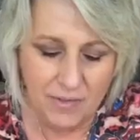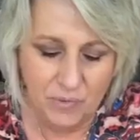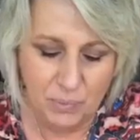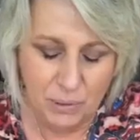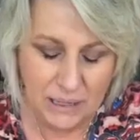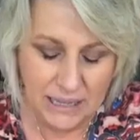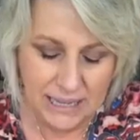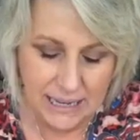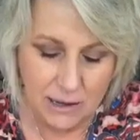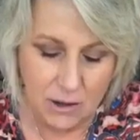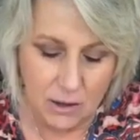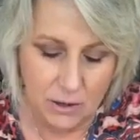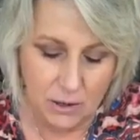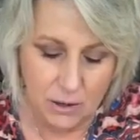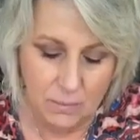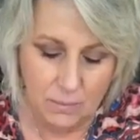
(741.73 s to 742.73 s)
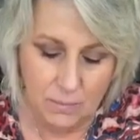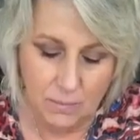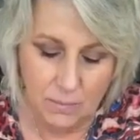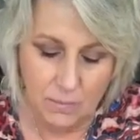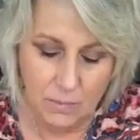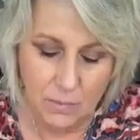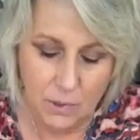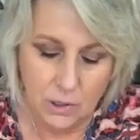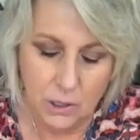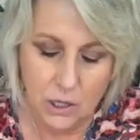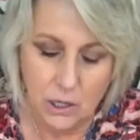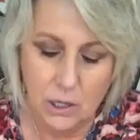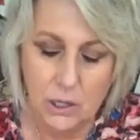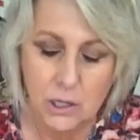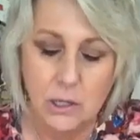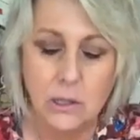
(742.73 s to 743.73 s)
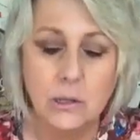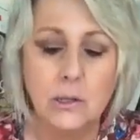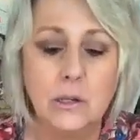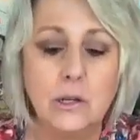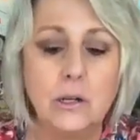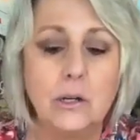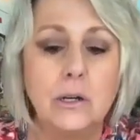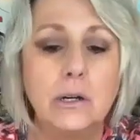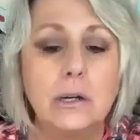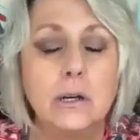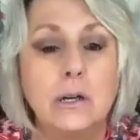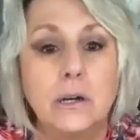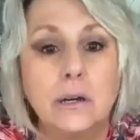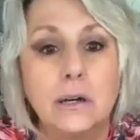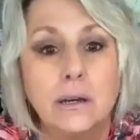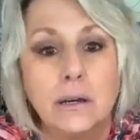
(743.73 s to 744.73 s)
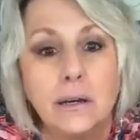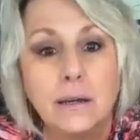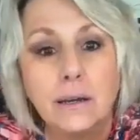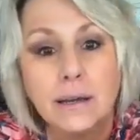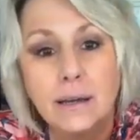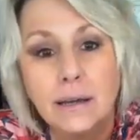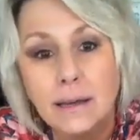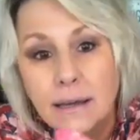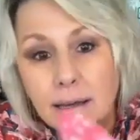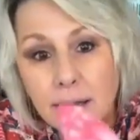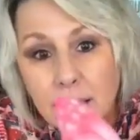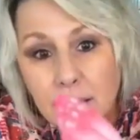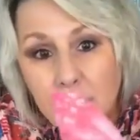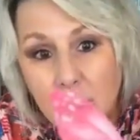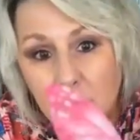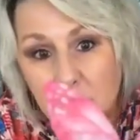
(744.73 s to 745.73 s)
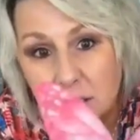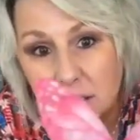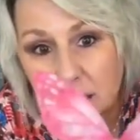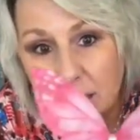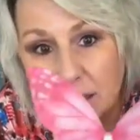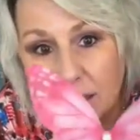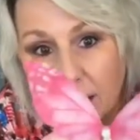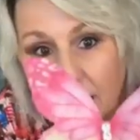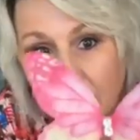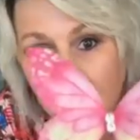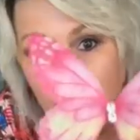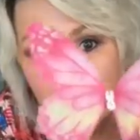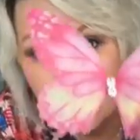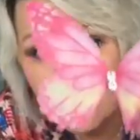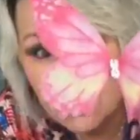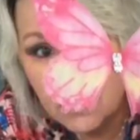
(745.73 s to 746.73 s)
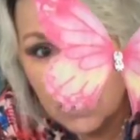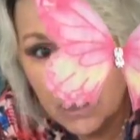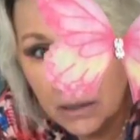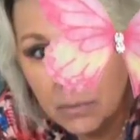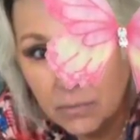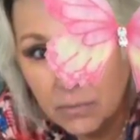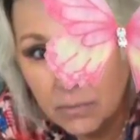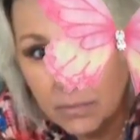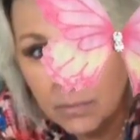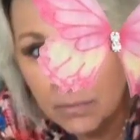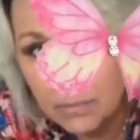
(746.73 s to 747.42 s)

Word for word: they have bling on them. Look. Can y'all see that? Let me